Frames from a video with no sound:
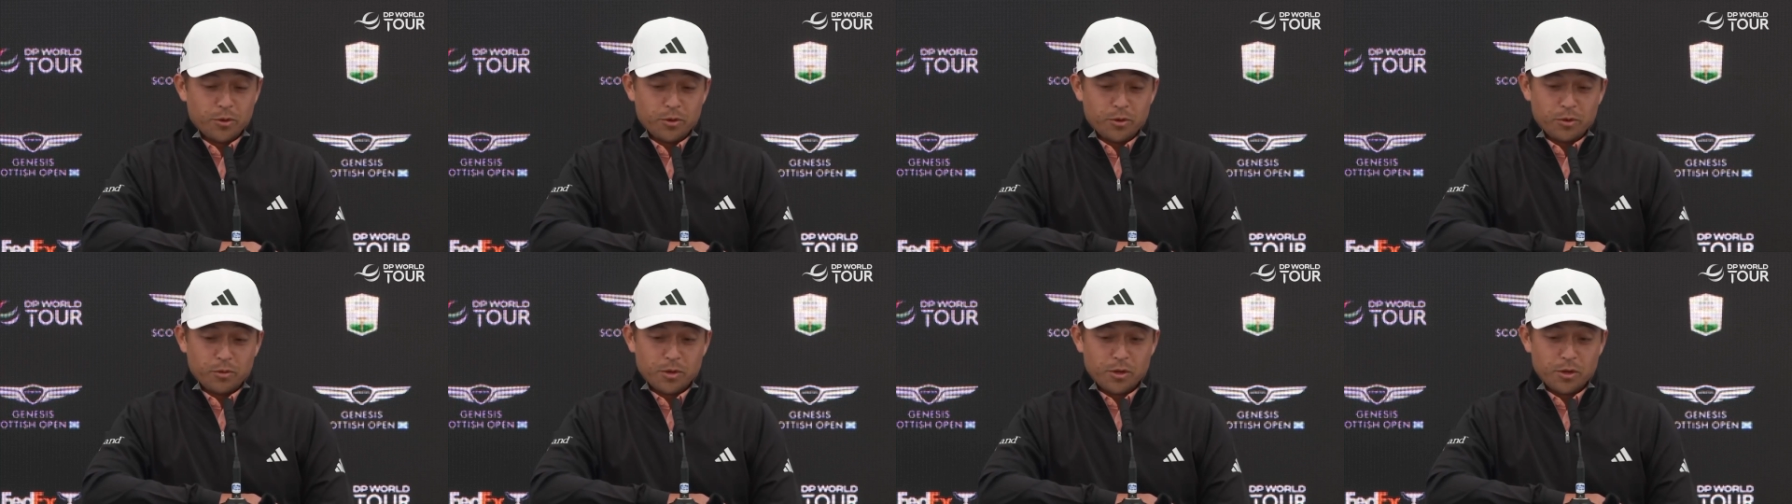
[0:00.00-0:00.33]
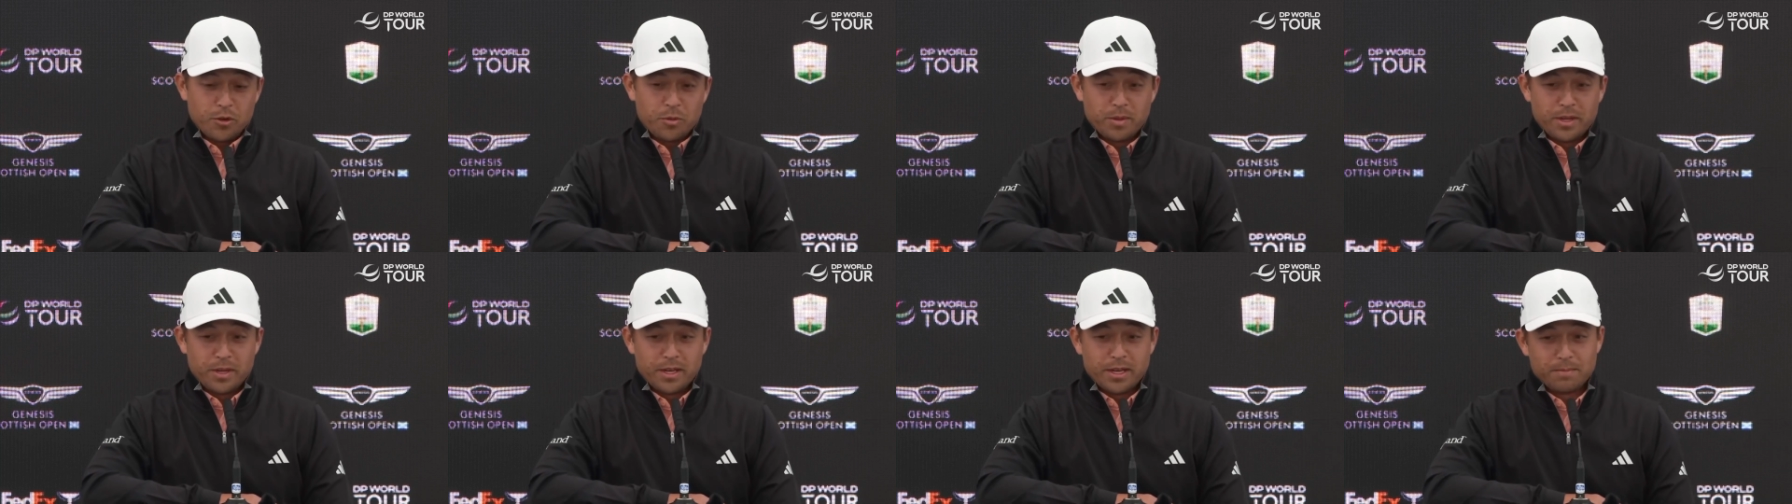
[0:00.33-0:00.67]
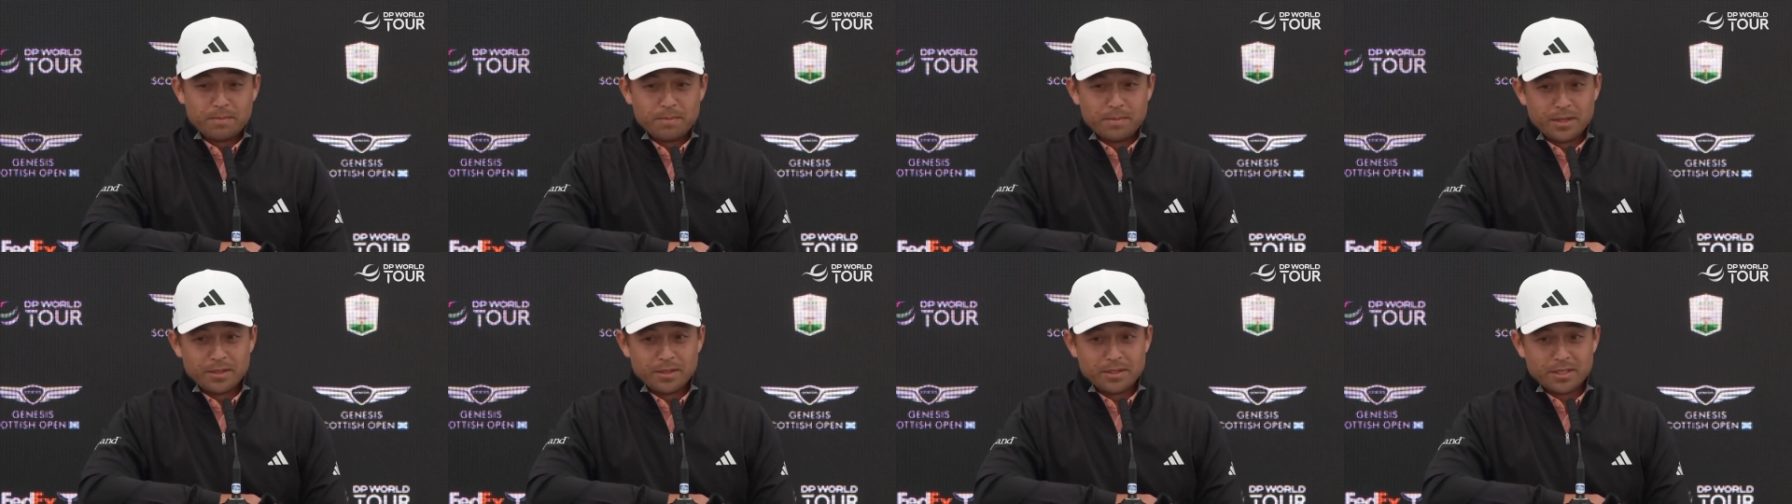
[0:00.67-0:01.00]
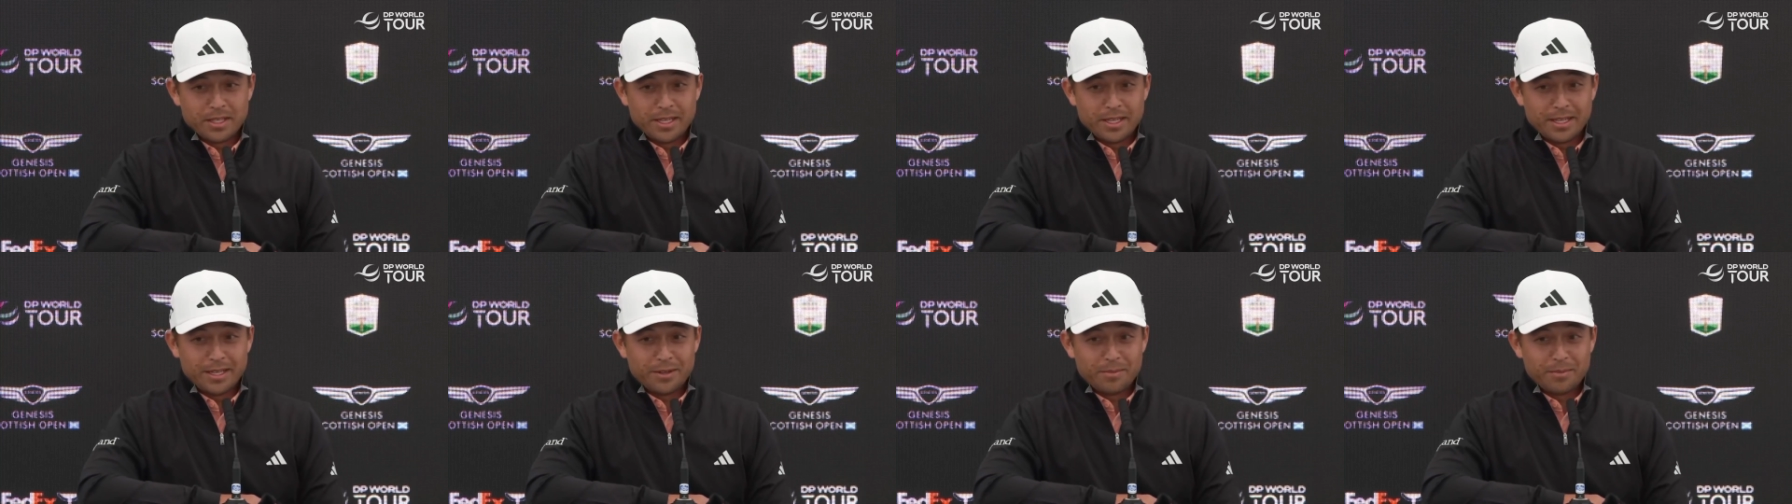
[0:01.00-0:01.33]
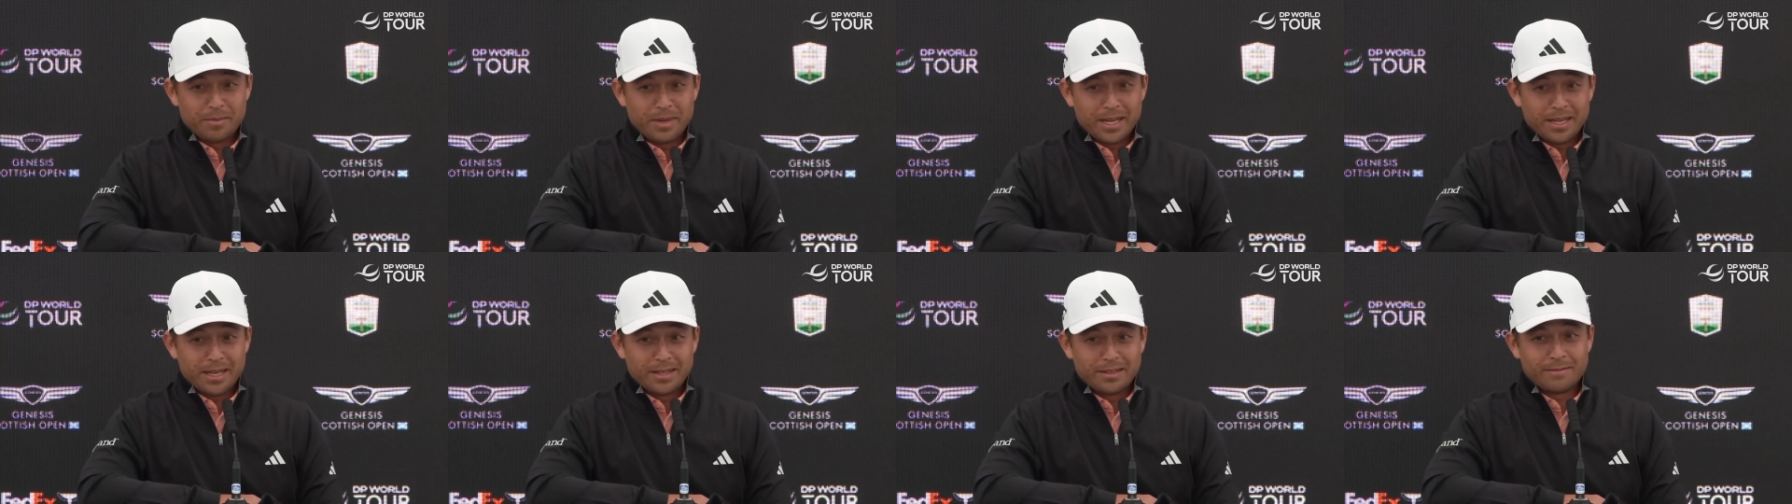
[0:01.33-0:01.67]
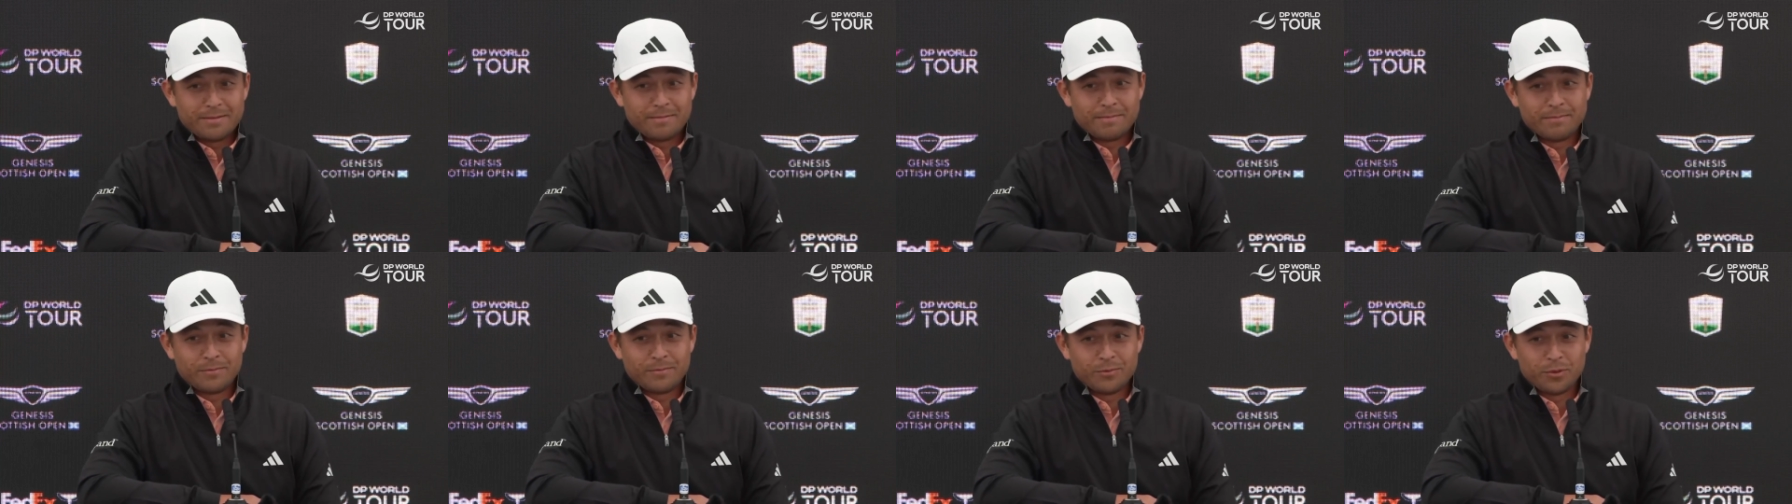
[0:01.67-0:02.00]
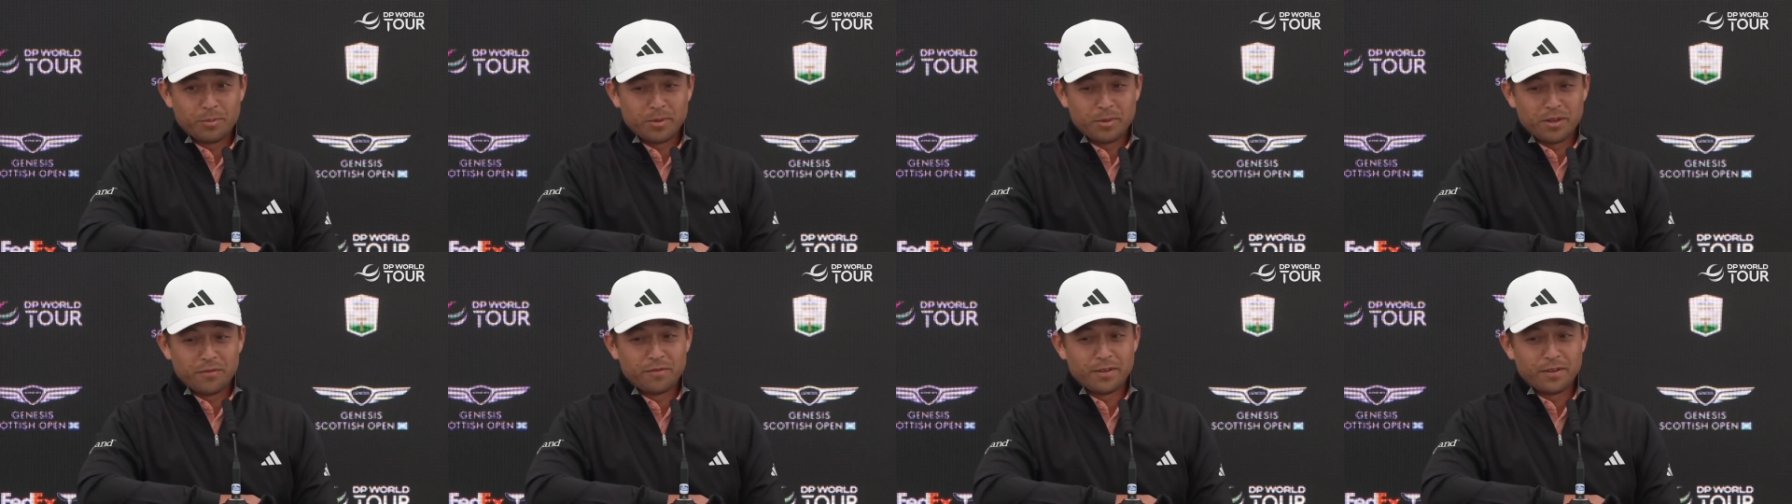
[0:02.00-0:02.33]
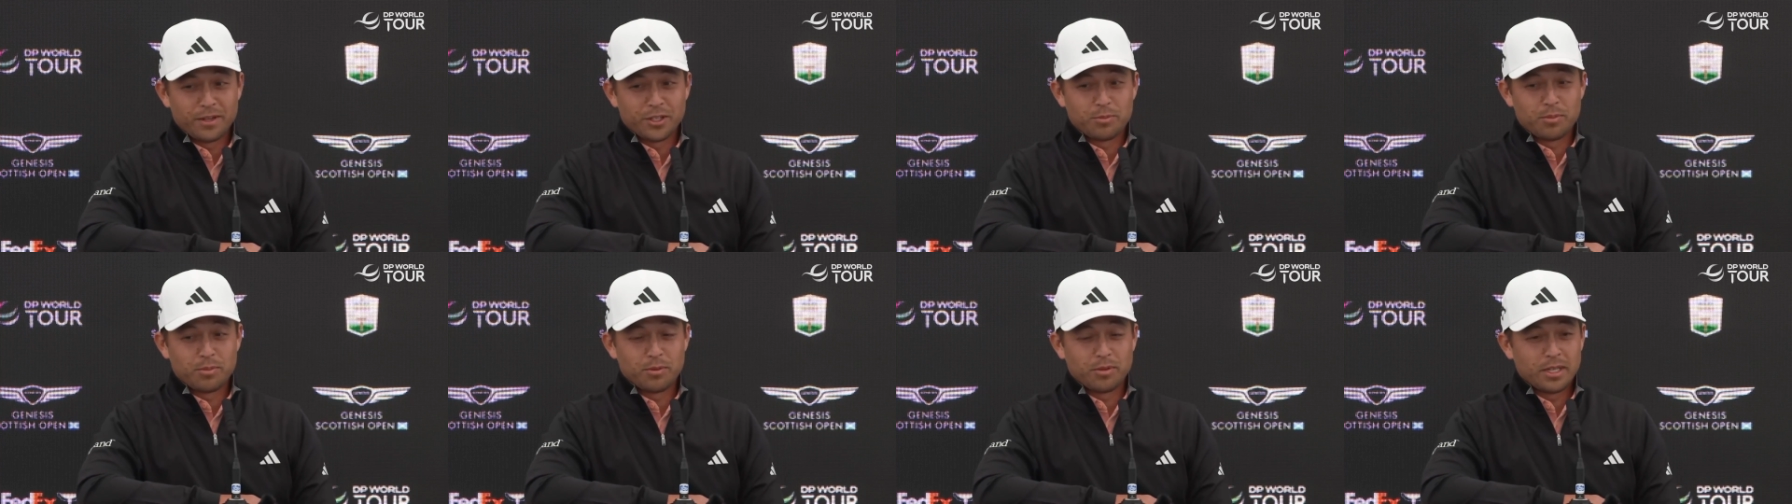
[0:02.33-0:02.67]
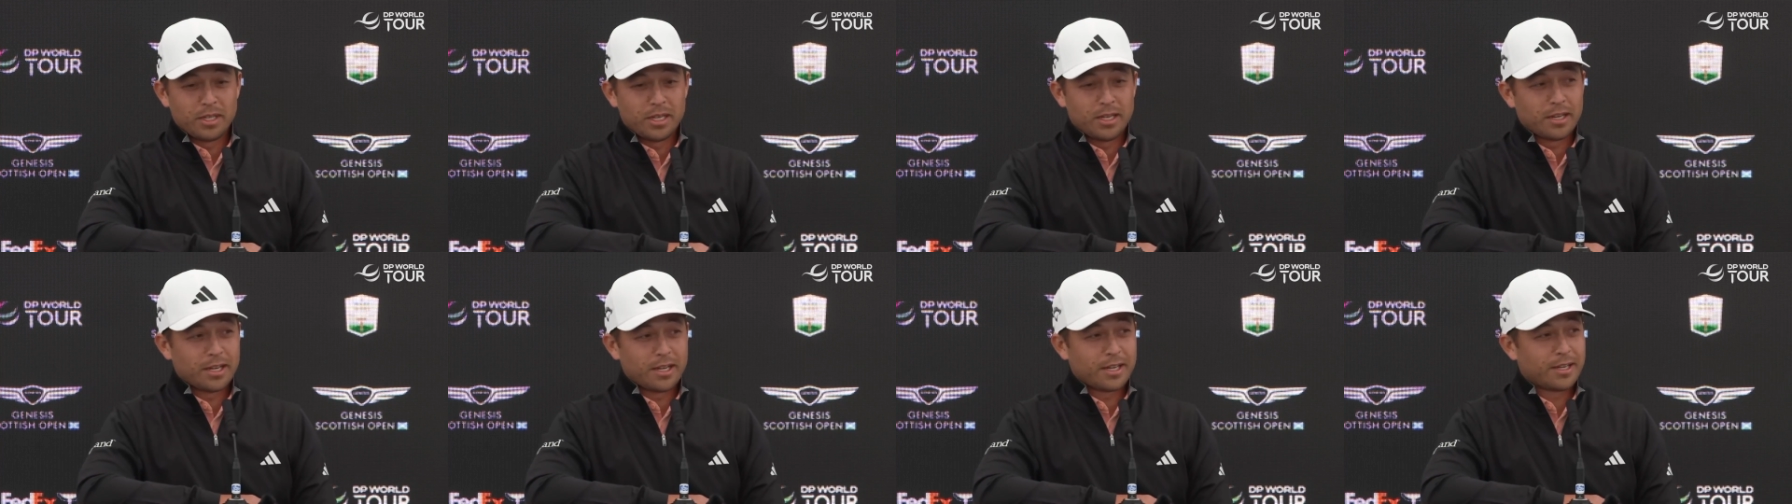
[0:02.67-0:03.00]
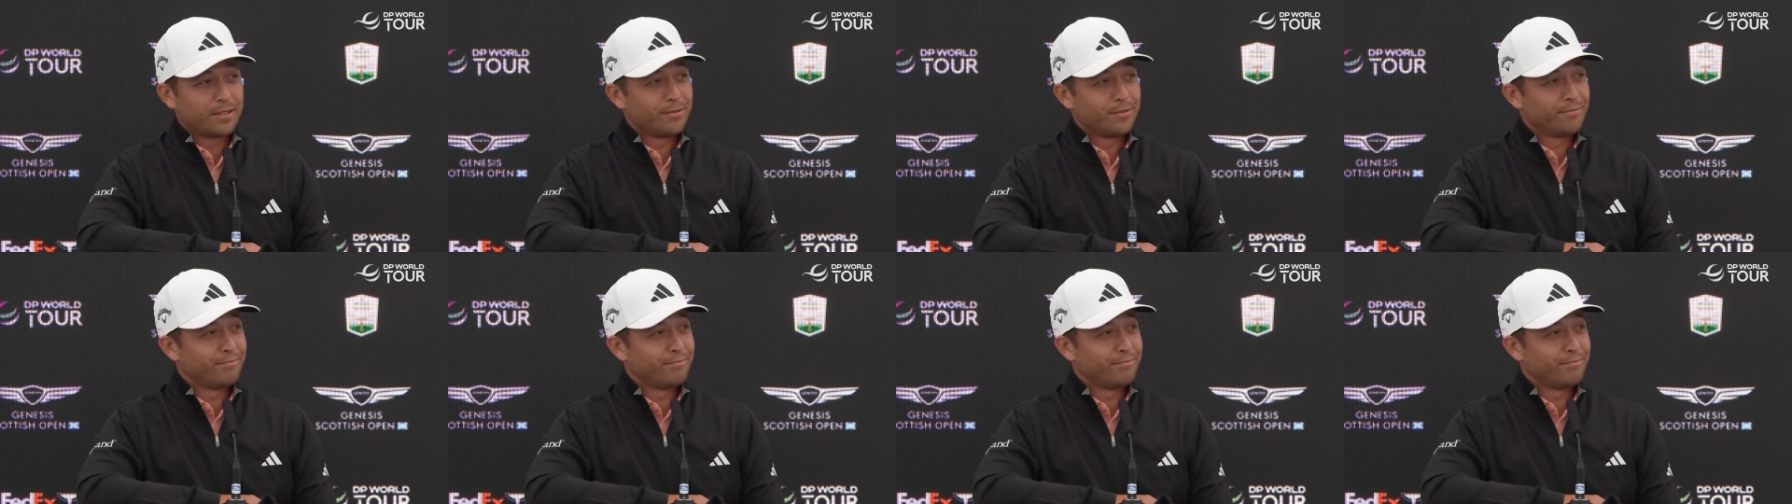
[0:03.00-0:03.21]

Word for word: woke, woke, me up. I was laying in bed with my French bulldog.